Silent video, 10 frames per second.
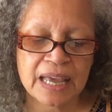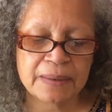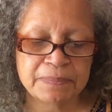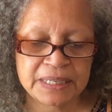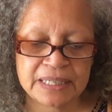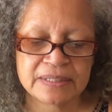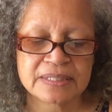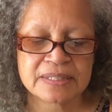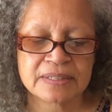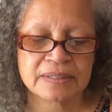and
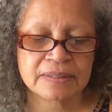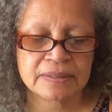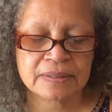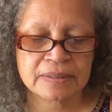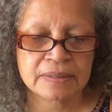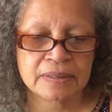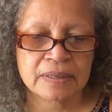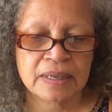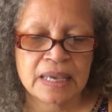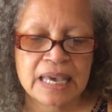peace.
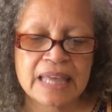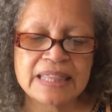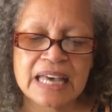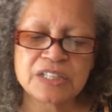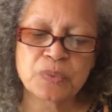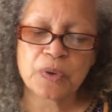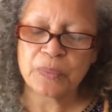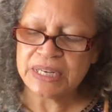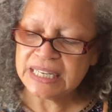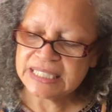And that's where
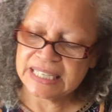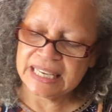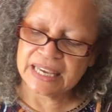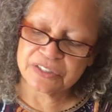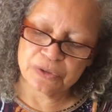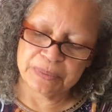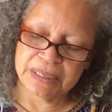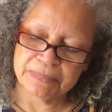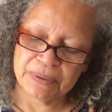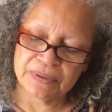we need to get to,
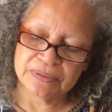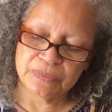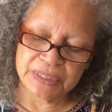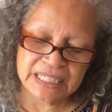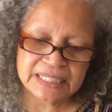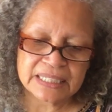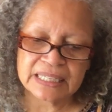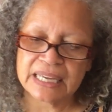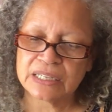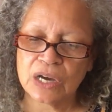people. We need to
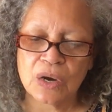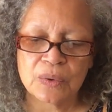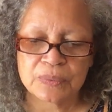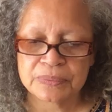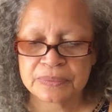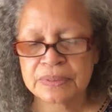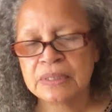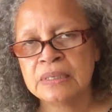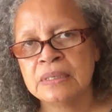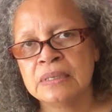let go.
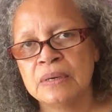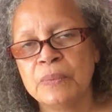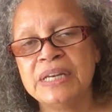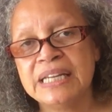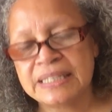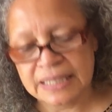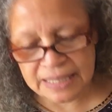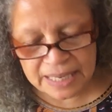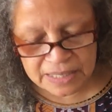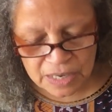We need to
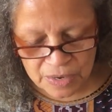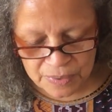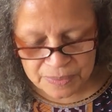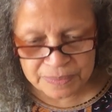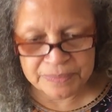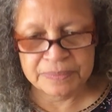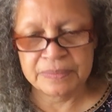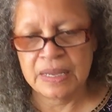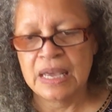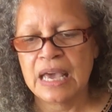let go.
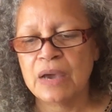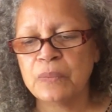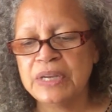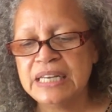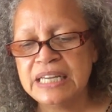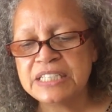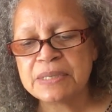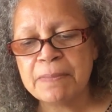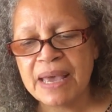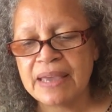And we need
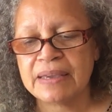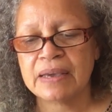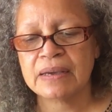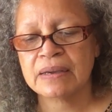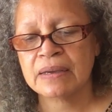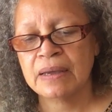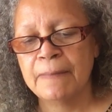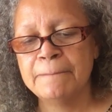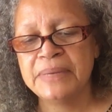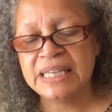to make
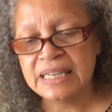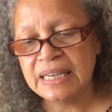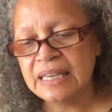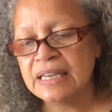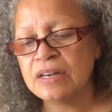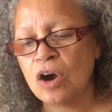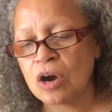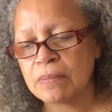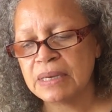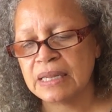being in
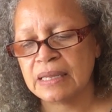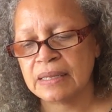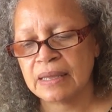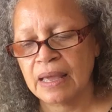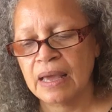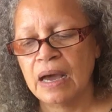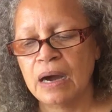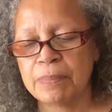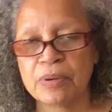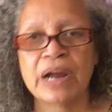harmony
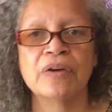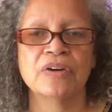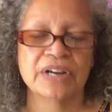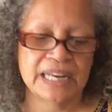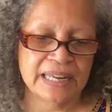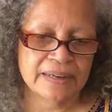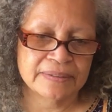a priority.